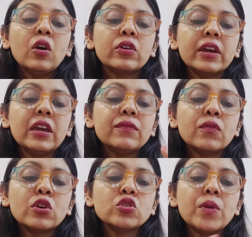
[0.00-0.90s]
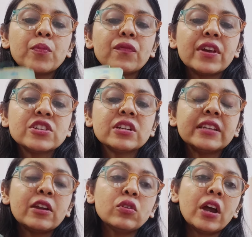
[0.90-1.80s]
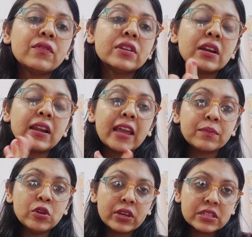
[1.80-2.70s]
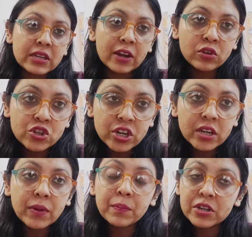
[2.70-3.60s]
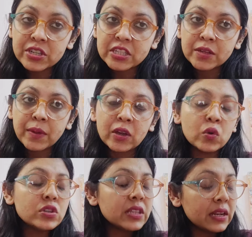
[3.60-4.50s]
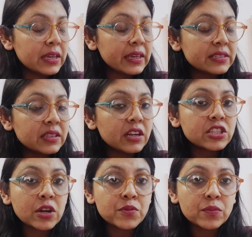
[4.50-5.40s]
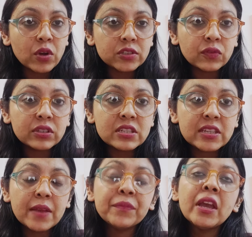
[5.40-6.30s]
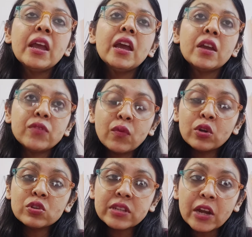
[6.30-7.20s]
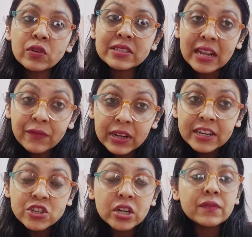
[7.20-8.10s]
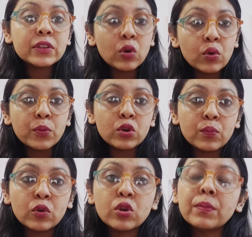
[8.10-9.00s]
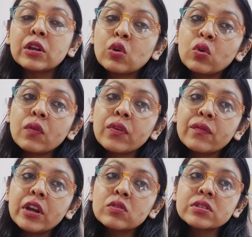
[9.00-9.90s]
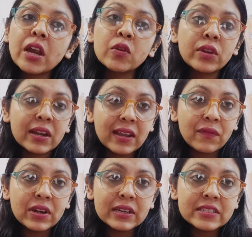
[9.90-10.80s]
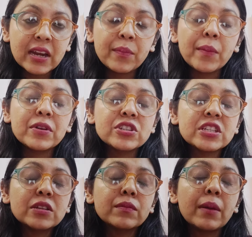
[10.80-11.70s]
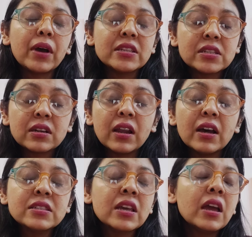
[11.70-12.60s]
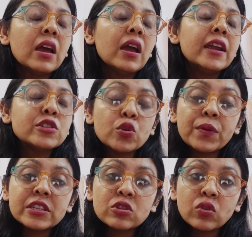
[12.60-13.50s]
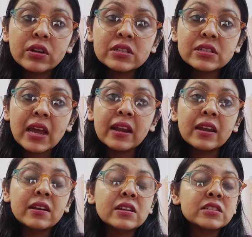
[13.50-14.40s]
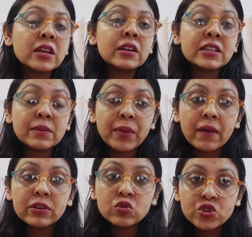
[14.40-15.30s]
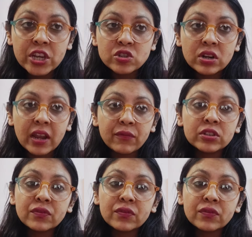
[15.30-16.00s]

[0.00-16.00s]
okay if you want to be a professional tarot card reader like me you can start your journey by purchasing my course the link is in the description box for the same if you want to start your self-healing journey with Ho'oponopono but don't know from where to start you can definitely start by purchasing my master class it's super easy to understand and it is it has a power to change your life for